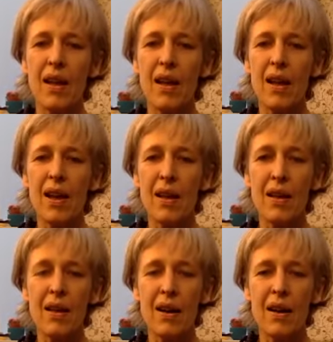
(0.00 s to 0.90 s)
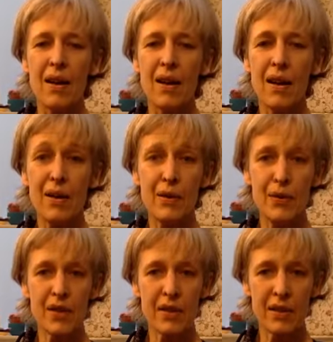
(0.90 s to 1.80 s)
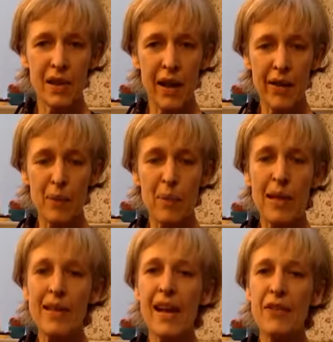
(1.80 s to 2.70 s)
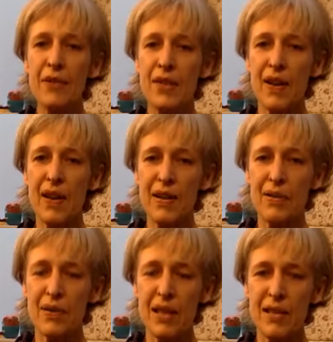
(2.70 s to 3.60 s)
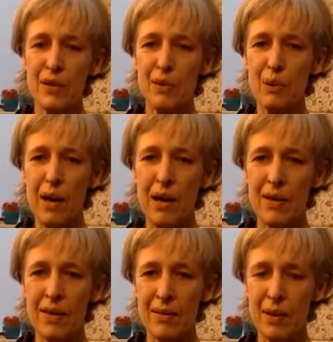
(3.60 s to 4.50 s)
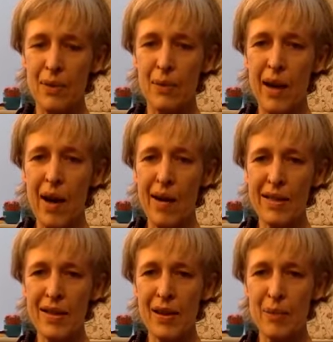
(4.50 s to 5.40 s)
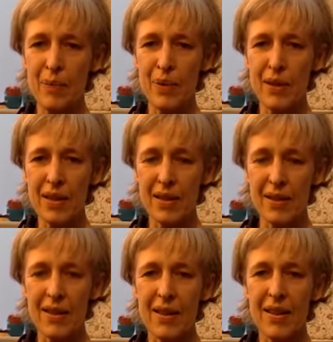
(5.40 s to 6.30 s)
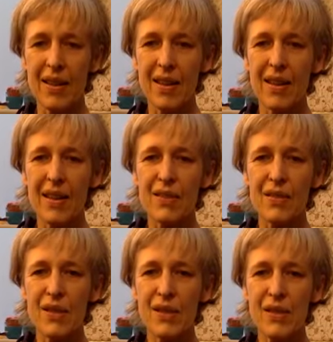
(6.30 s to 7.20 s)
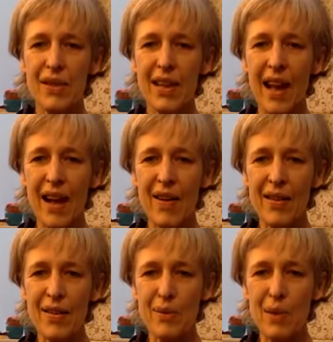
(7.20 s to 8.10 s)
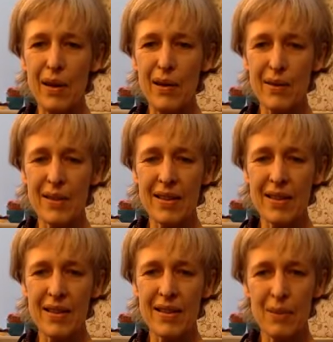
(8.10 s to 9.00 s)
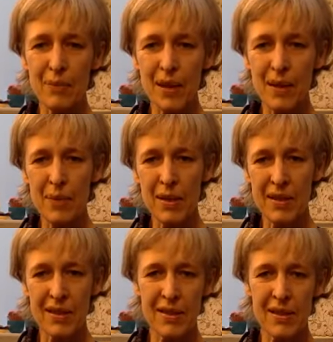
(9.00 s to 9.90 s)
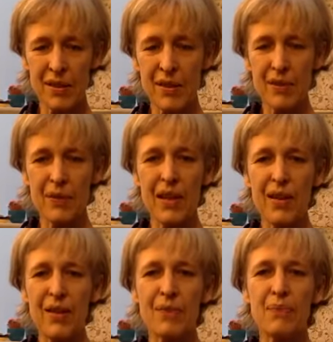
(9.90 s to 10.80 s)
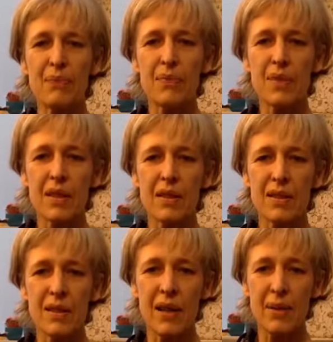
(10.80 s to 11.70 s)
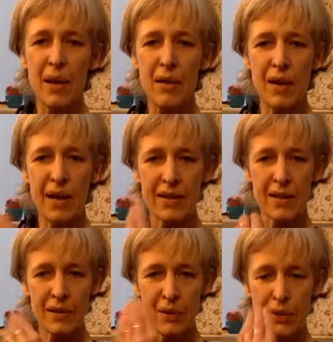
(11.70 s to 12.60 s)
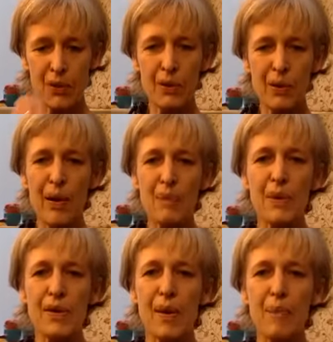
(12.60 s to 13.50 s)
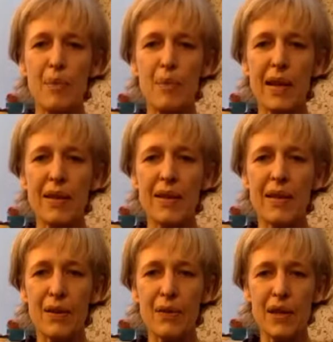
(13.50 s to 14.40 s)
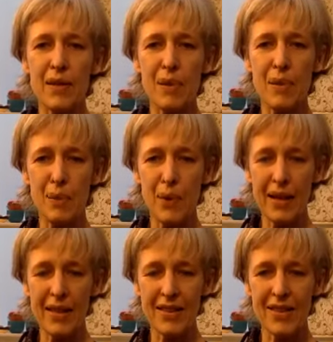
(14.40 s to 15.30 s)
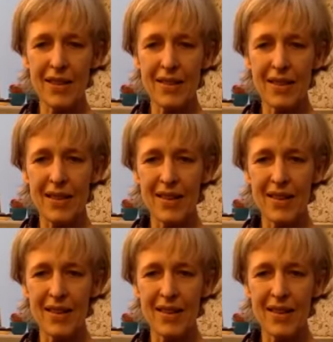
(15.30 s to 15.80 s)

Uh, I often lie on my left side for a little while with my eyes open and kind of just looking out at the world. And then sometimes I start to feel like my right nostril opens up a bit and I feel a bit more energetic.